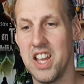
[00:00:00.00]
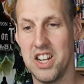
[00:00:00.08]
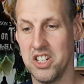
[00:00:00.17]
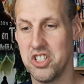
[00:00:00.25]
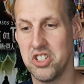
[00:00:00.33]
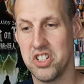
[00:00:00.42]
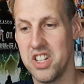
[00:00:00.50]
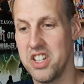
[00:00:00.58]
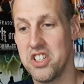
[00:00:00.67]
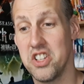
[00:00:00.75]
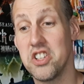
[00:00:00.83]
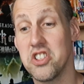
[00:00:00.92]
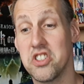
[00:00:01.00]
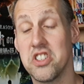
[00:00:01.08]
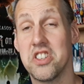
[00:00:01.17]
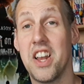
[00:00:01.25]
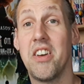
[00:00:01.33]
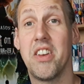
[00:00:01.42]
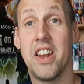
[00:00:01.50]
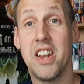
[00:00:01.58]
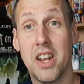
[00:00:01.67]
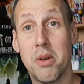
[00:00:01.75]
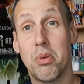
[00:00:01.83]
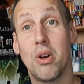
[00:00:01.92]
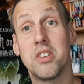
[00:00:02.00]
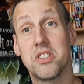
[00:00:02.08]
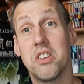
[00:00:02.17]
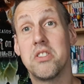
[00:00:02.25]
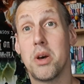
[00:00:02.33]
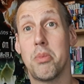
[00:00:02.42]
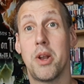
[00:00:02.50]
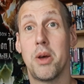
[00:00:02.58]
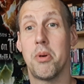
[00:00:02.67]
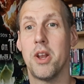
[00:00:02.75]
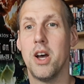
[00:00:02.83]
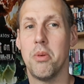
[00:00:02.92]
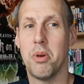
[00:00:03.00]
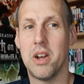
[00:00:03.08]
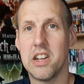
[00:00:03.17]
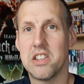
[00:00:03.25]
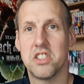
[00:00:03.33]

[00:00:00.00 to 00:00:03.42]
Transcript: and it just isn't out there, and then the price goes up and up and up, and